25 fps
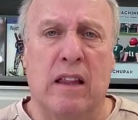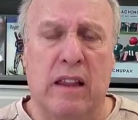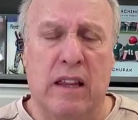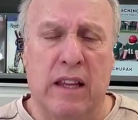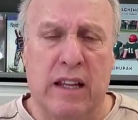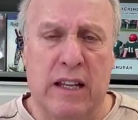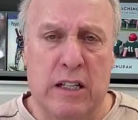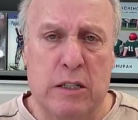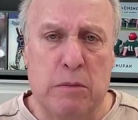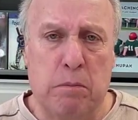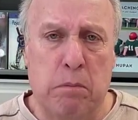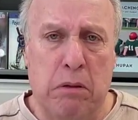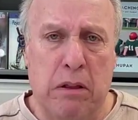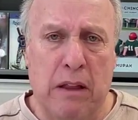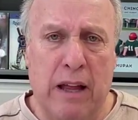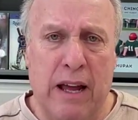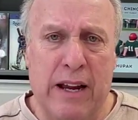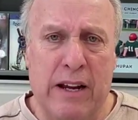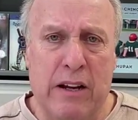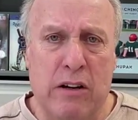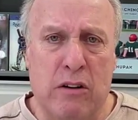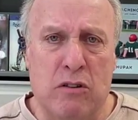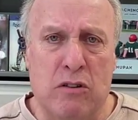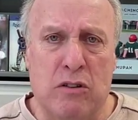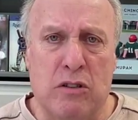these
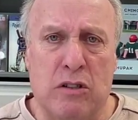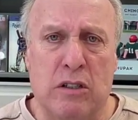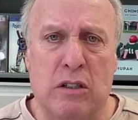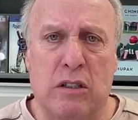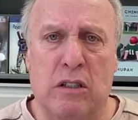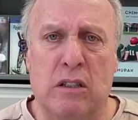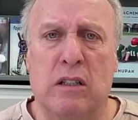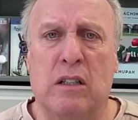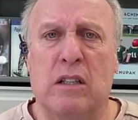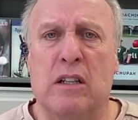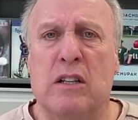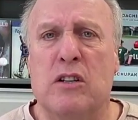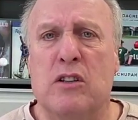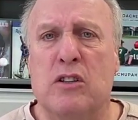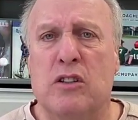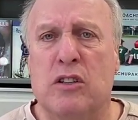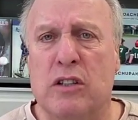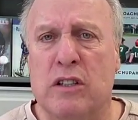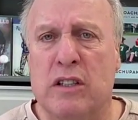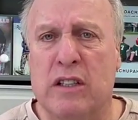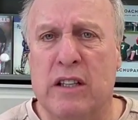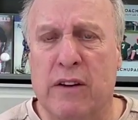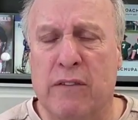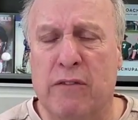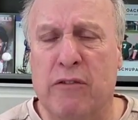players
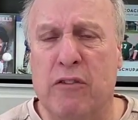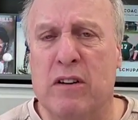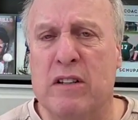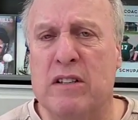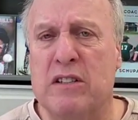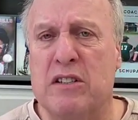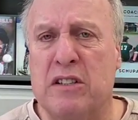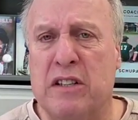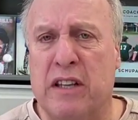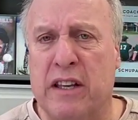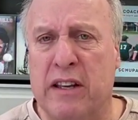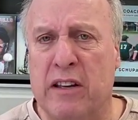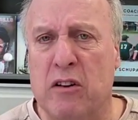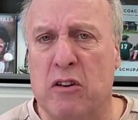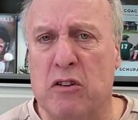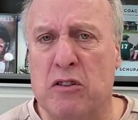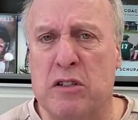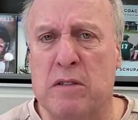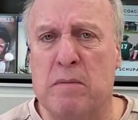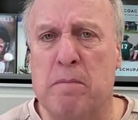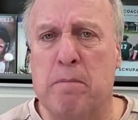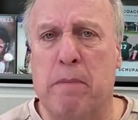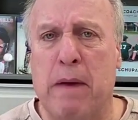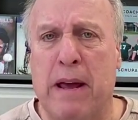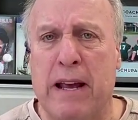to different skills
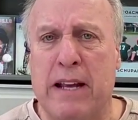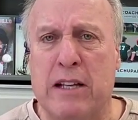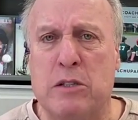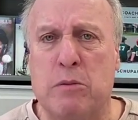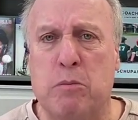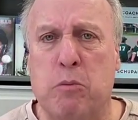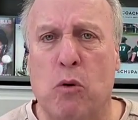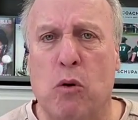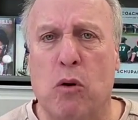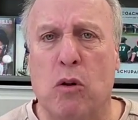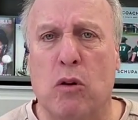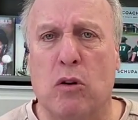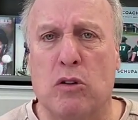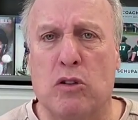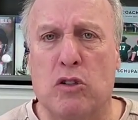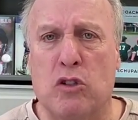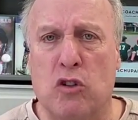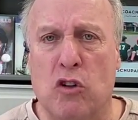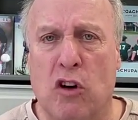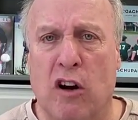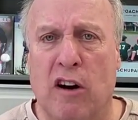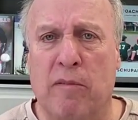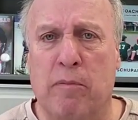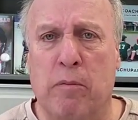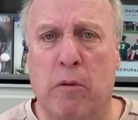in baseball or
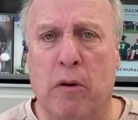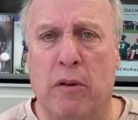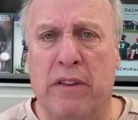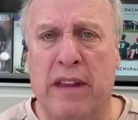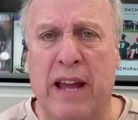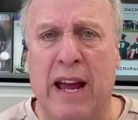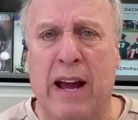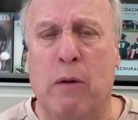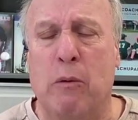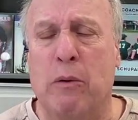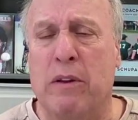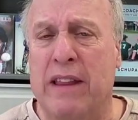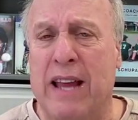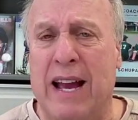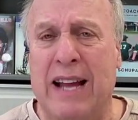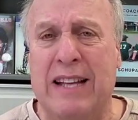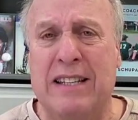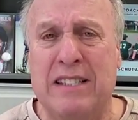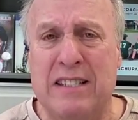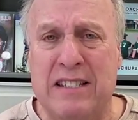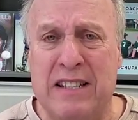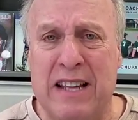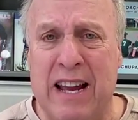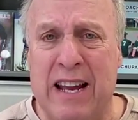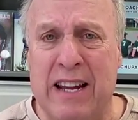softball. Now, with
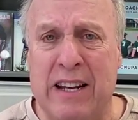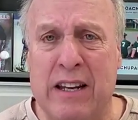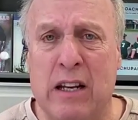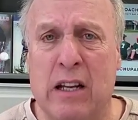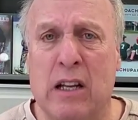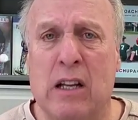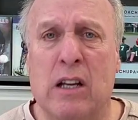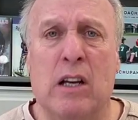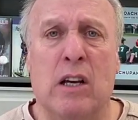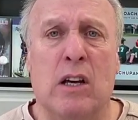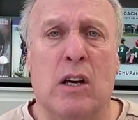that said,